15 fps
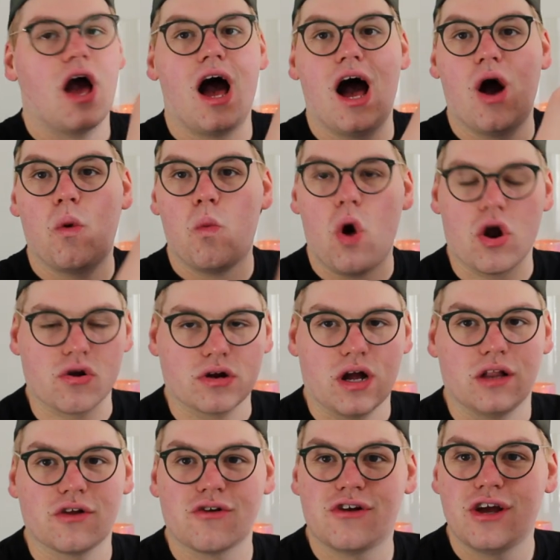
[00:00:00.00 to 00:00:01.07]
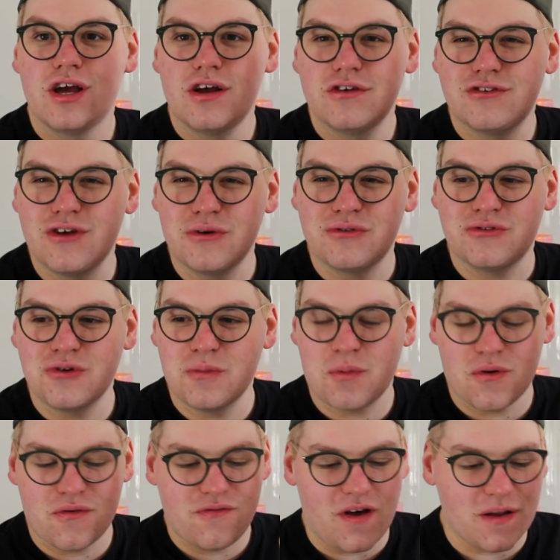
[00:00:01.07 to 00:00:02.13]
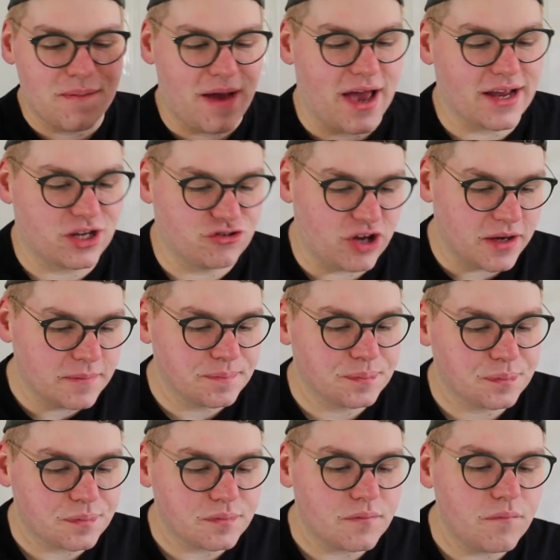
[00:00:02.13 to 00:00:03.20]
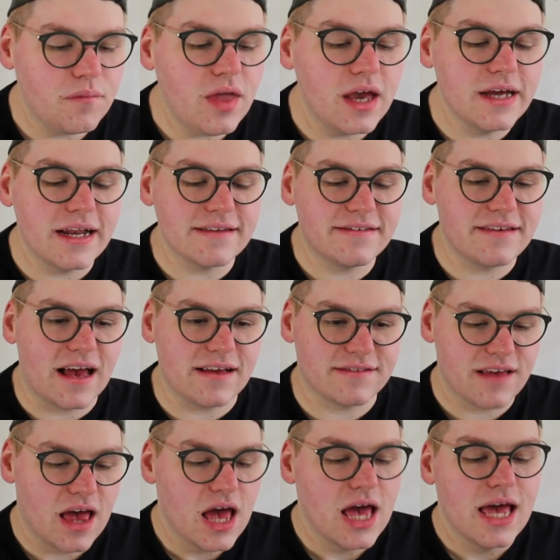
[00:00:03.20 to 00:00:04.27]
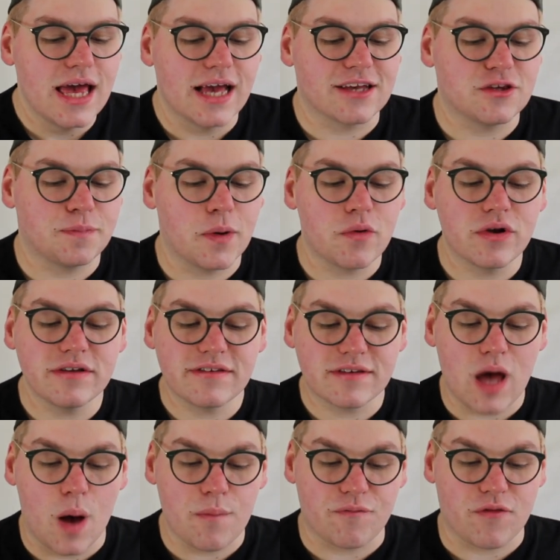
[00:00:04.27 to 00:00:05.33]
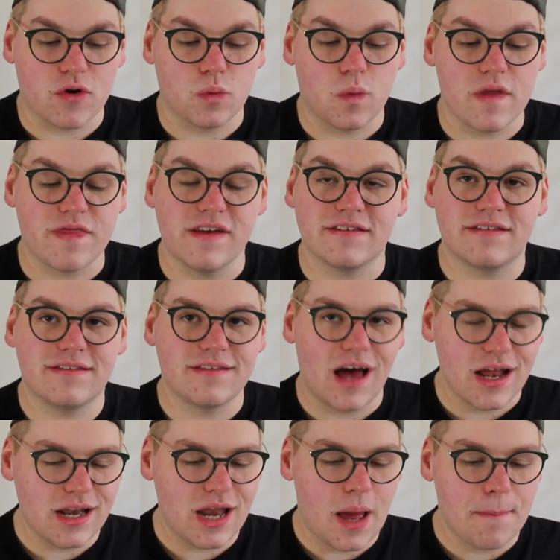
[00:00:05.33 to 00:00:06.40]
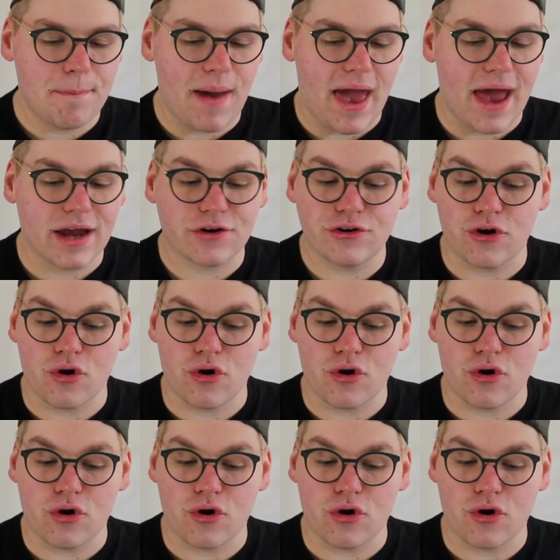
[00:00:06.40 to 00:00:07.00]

uh, watercolored. So super fun packaging. And it says, experience comfort with this sun-backed